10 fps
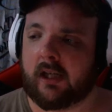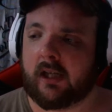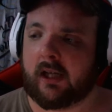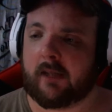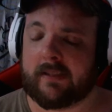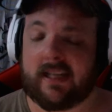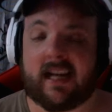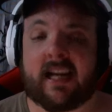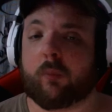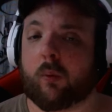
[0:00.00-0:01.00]
um, and i
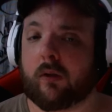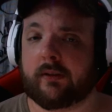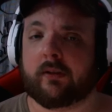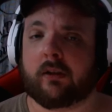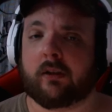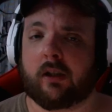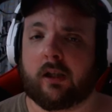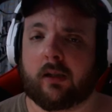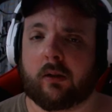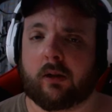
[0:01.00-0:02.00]
have one
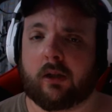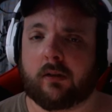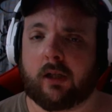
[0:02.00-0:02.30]
uh,